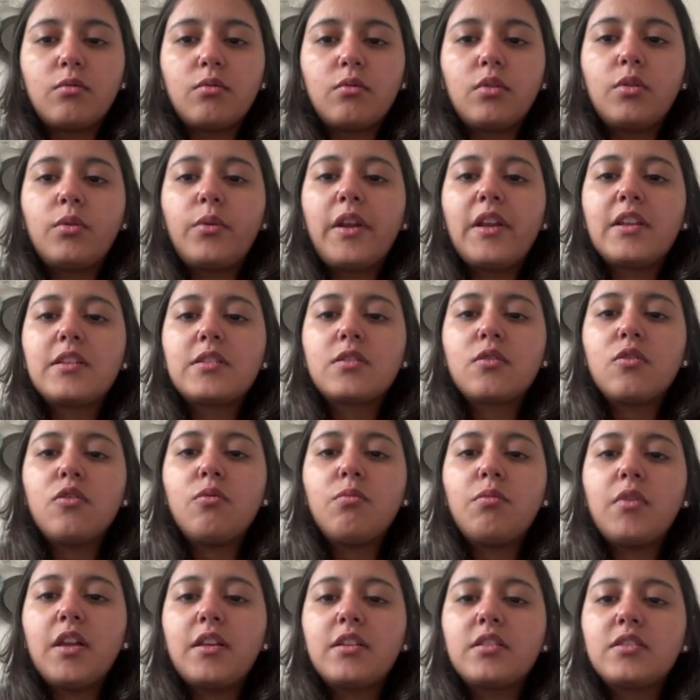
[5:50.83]
Gradescope
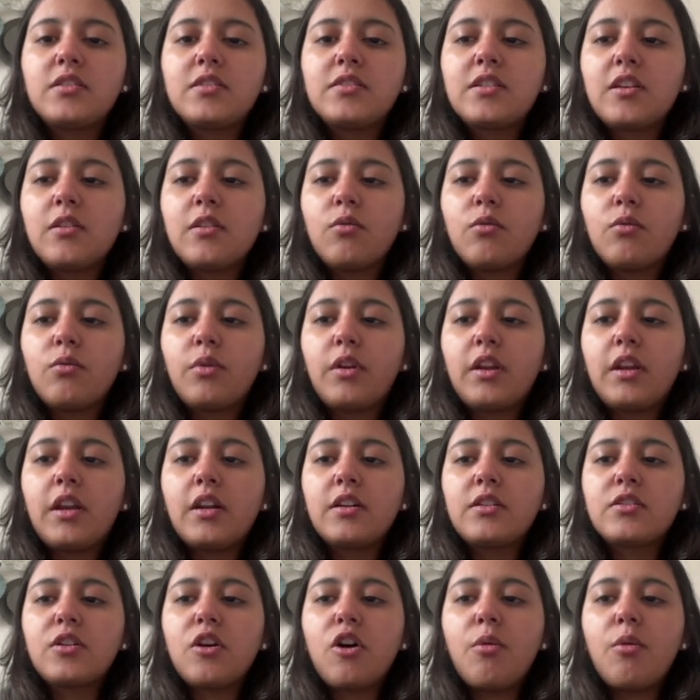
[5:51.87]
lets you create
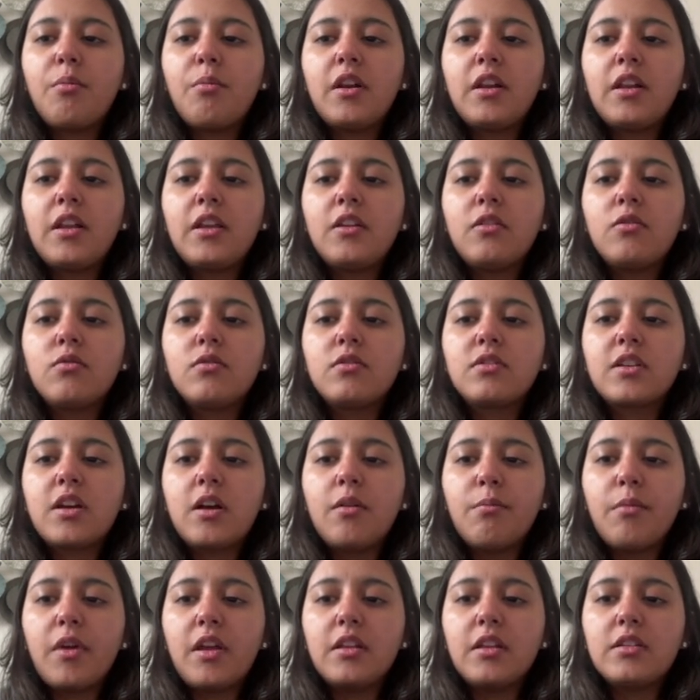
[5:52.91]
commonly used
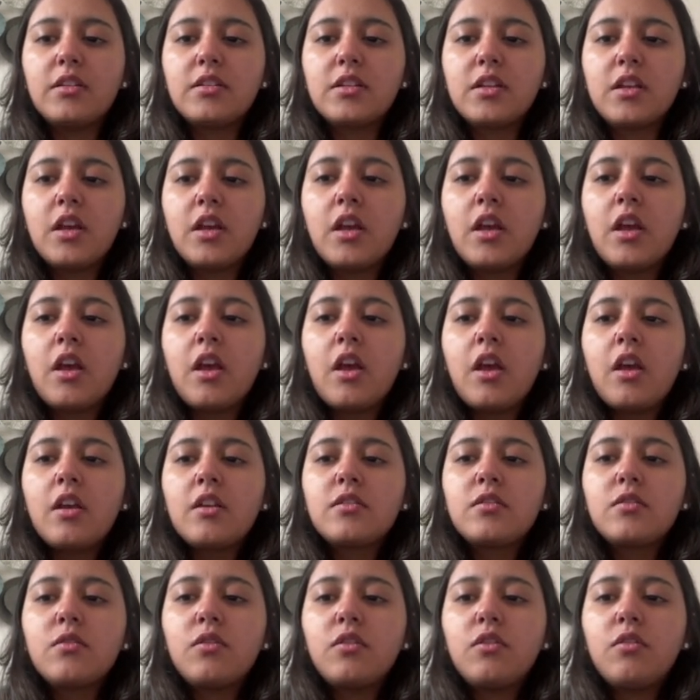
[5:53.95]
comments
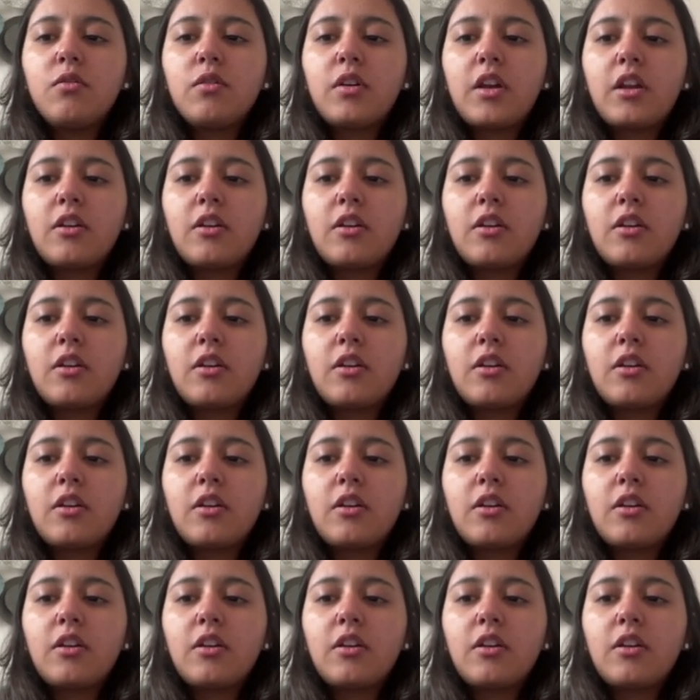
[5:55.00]
so you can